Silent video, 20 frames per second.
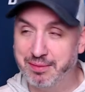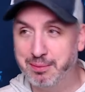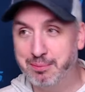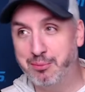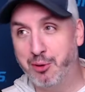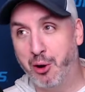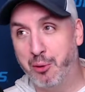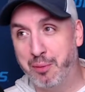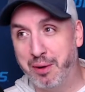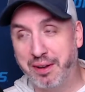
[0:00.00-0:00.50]

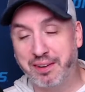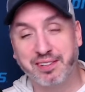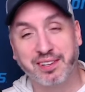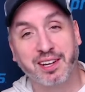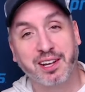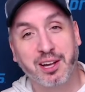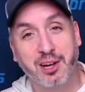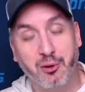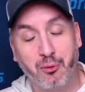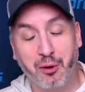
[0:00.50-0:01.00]
moment
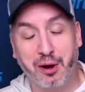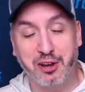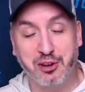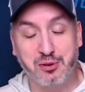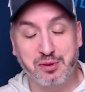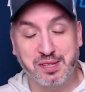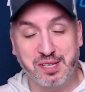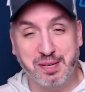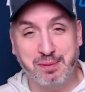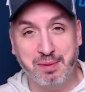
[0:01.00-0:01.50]
when
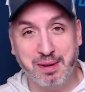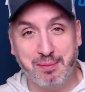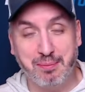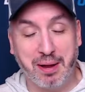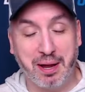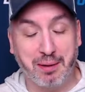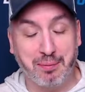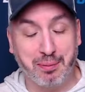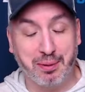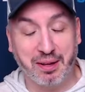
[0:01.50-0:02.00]
you see me
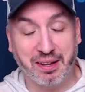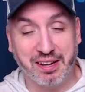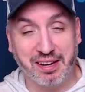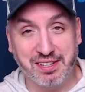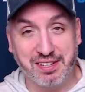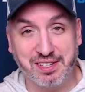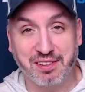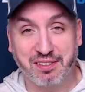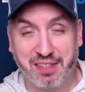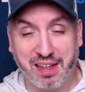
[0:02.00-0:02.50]
make plays.